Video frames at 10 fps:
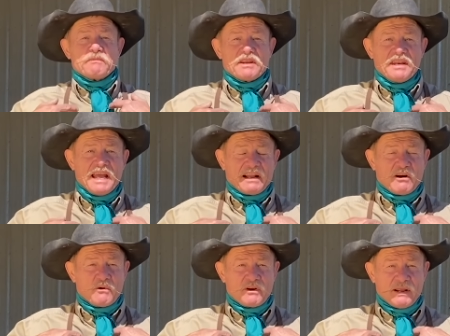from the neck
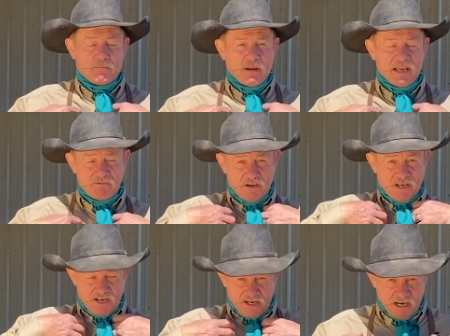on that beef,
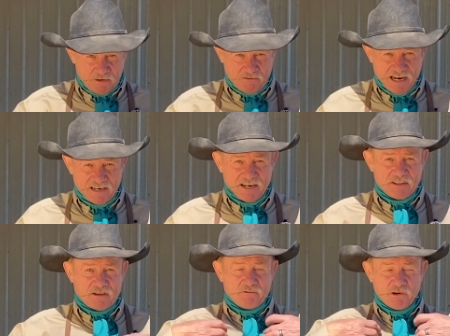coming right down
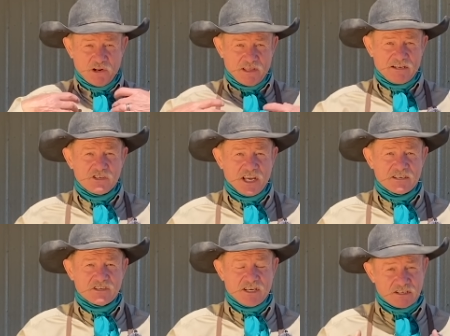in the front of that
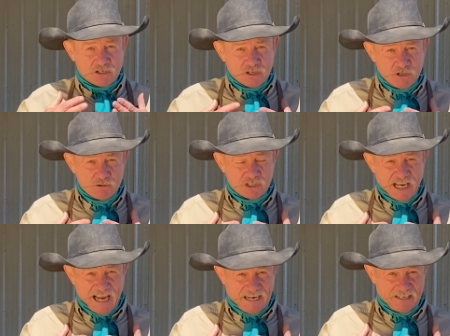chest is two
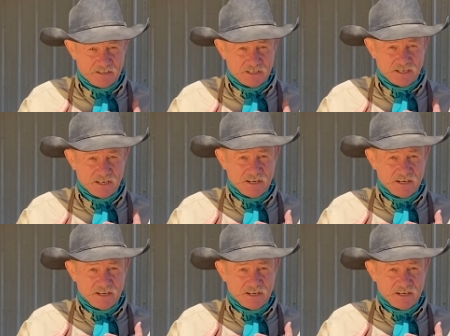sides.